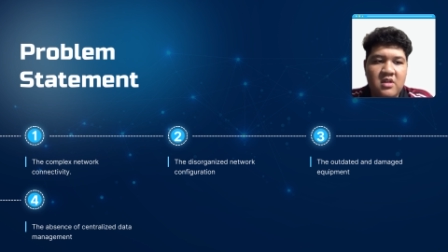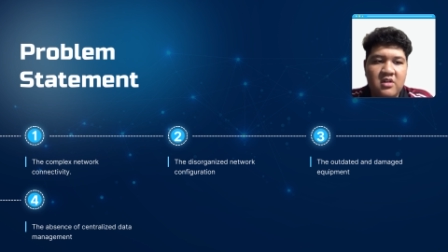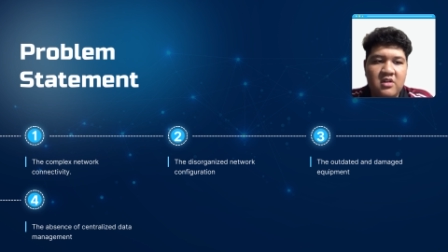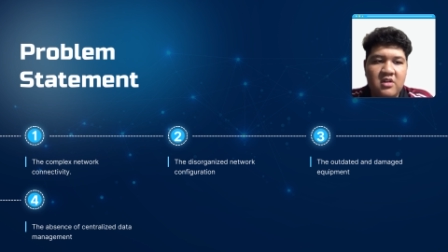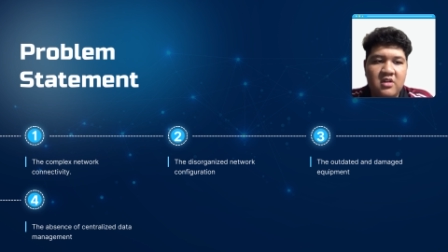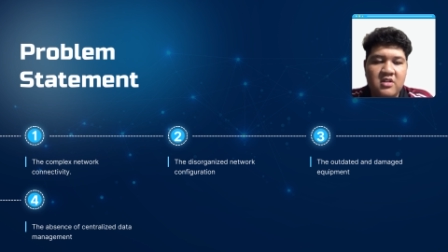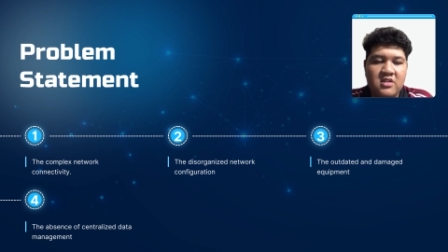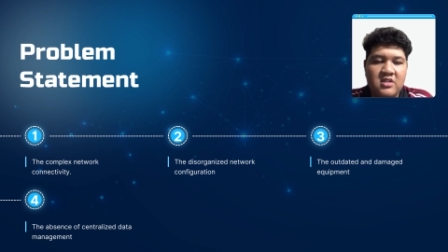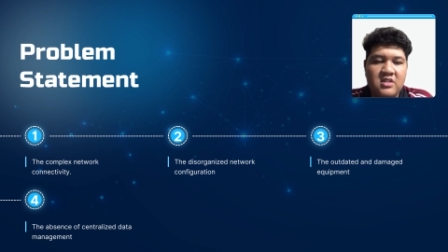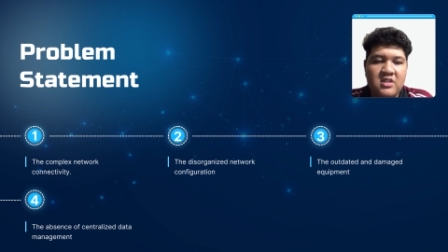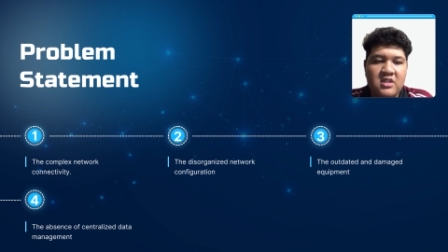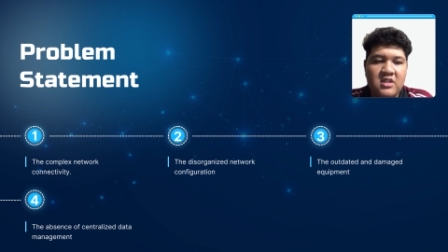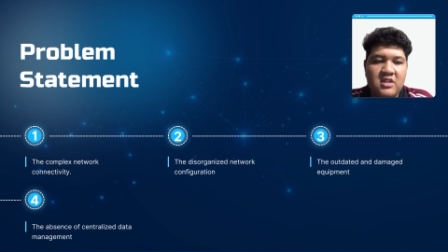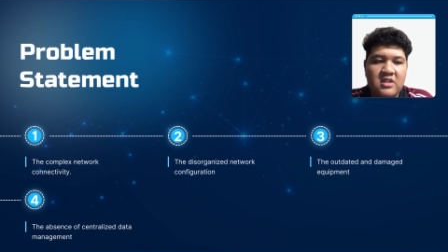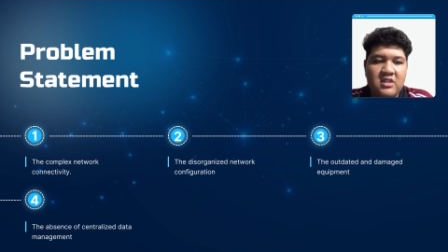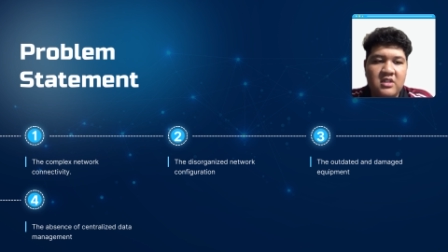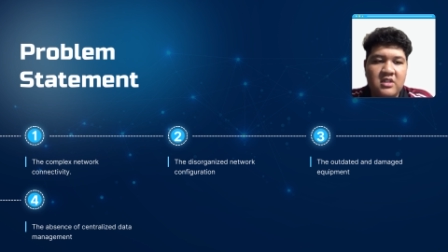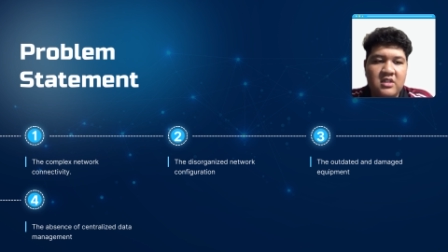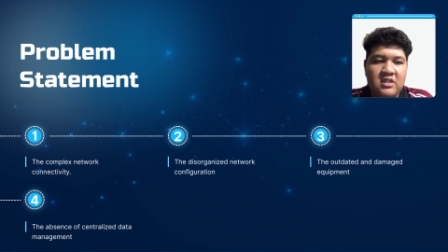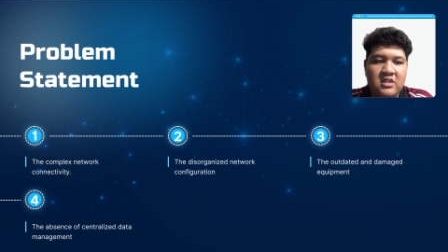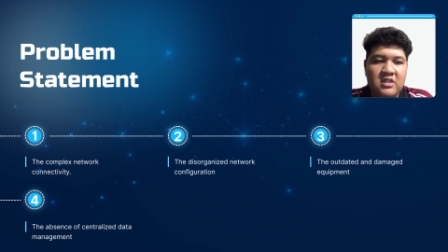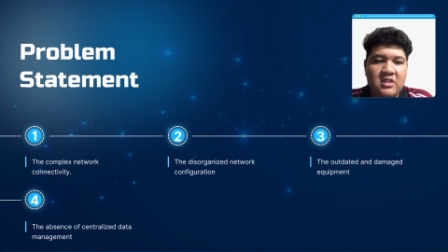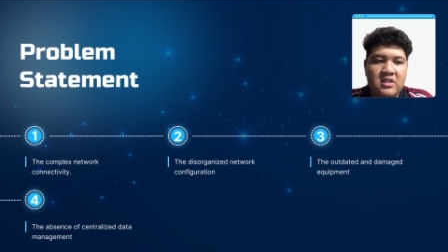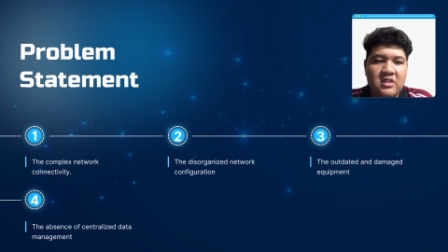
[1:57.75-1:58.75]

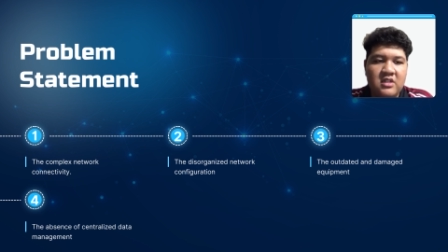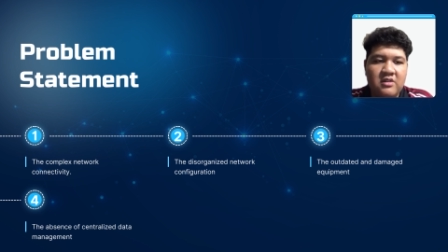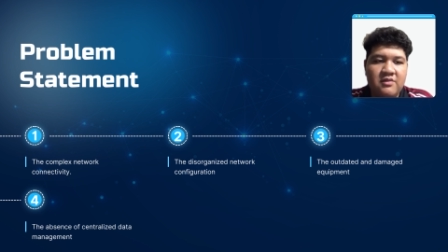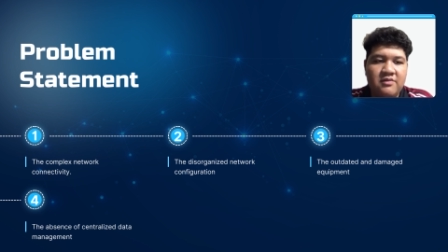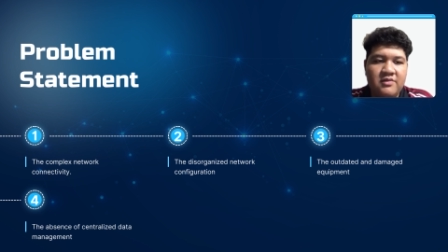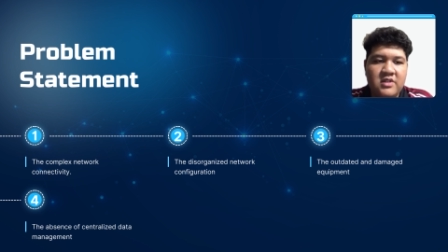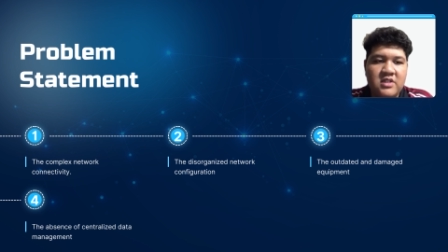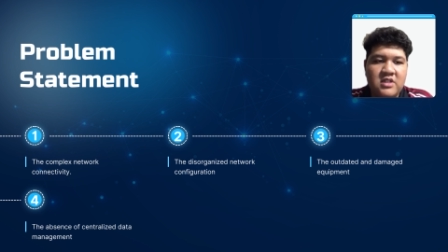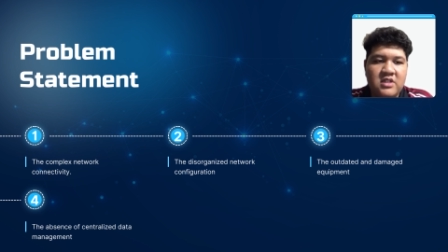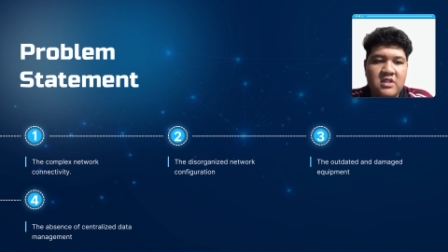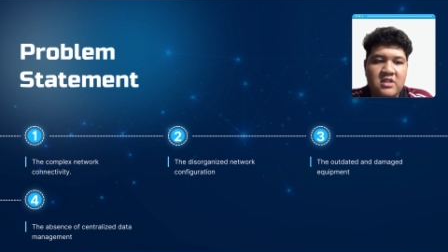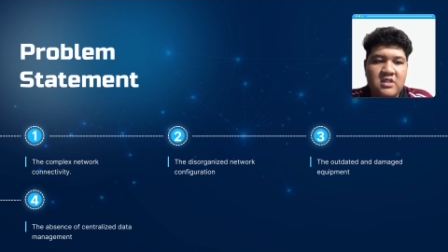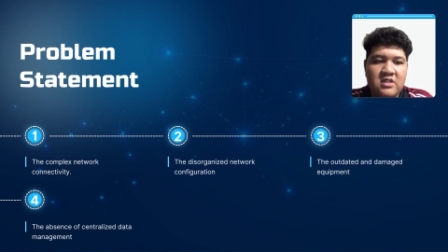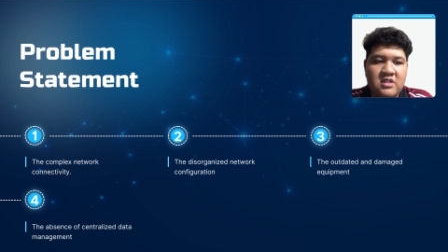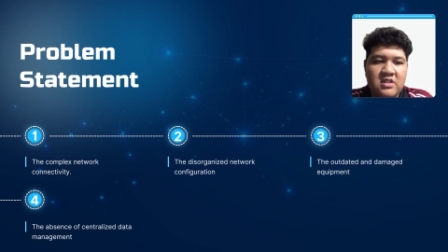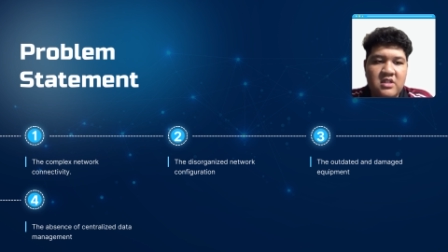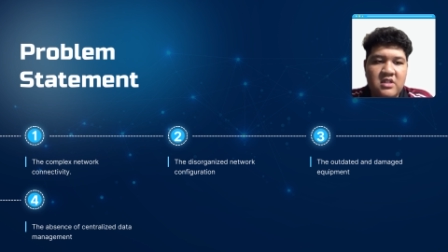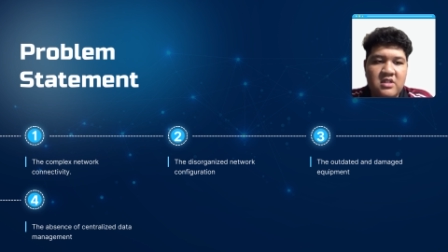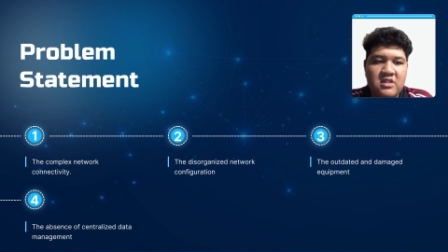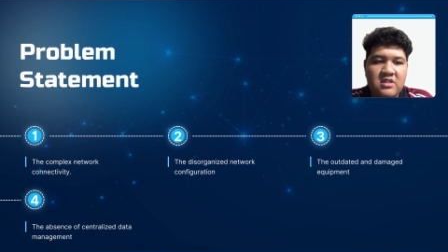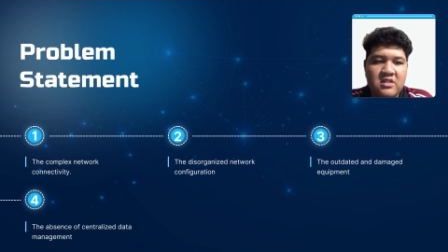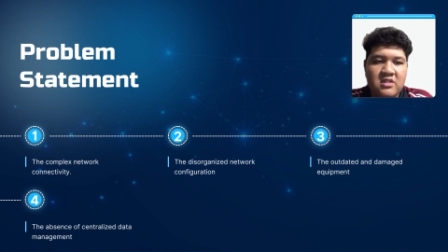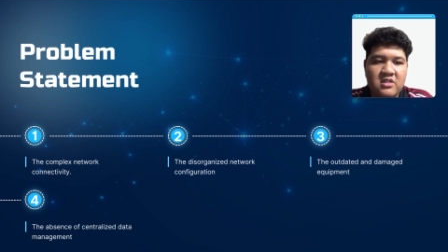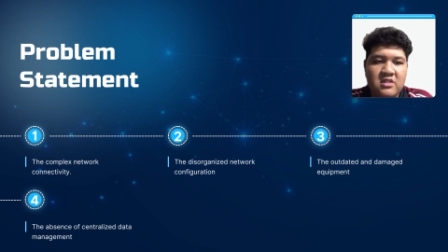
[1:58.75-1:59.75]
causing
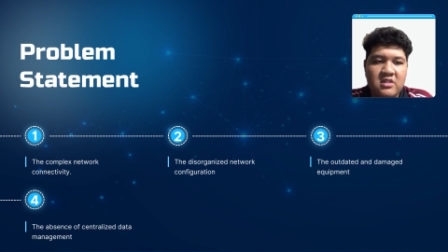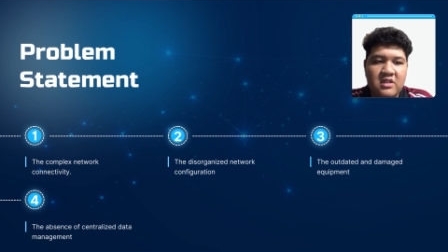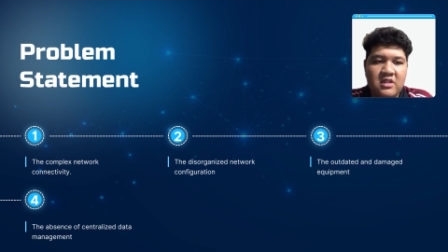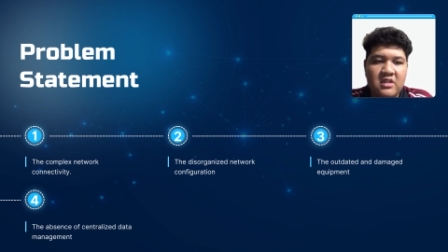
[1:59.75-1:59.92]
inefficiencies